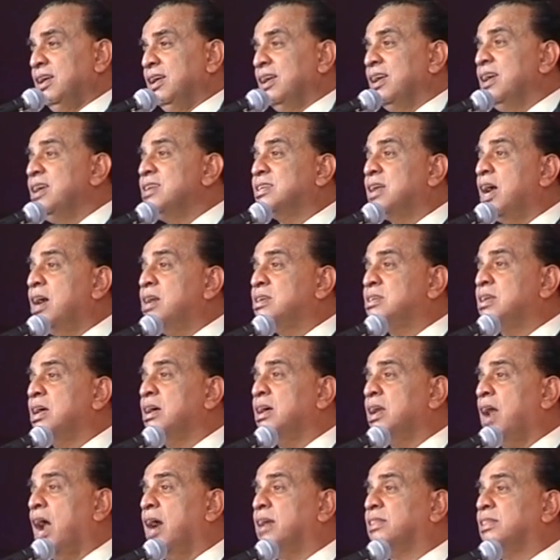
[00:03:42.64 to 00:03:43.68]
He said,
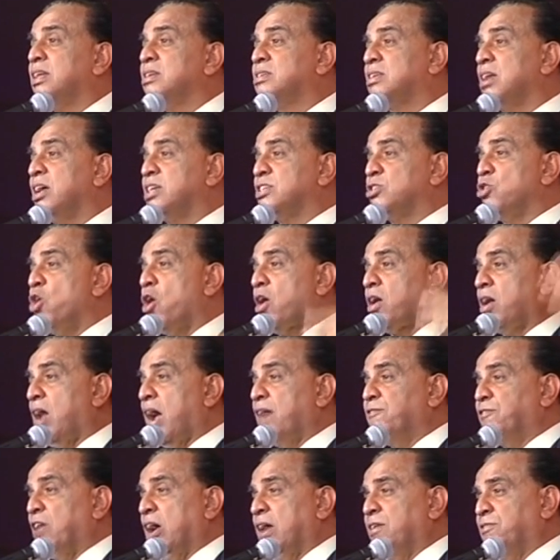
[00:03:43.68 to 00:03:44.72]
sir, at this age, your
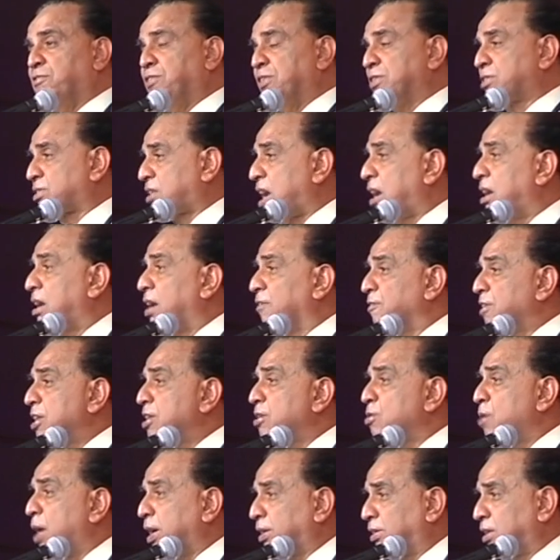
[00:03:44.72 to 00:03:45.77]
wife is still
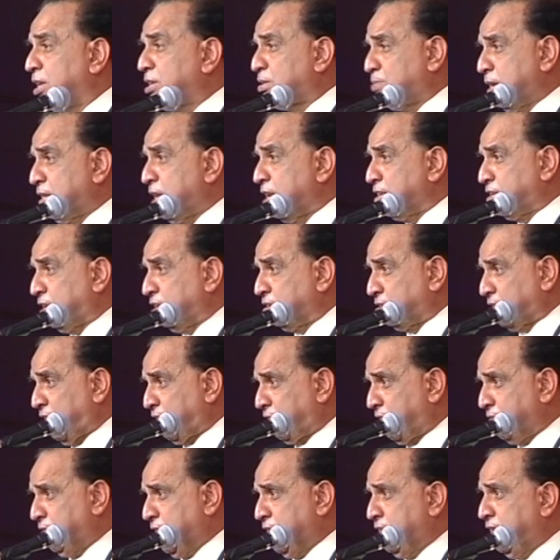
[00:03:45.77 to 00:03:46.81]
loving you at this age, and she's
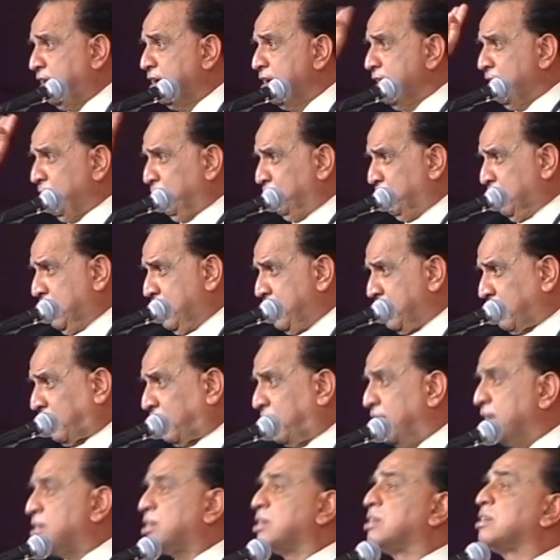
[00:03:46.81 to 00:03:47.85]
given a word
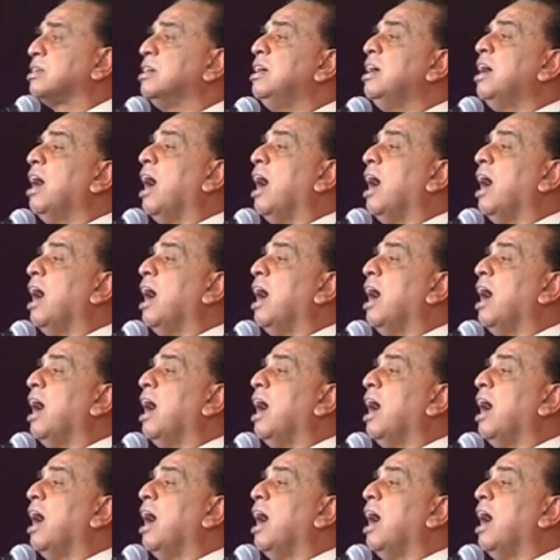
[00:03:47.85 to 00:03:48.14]
kiss.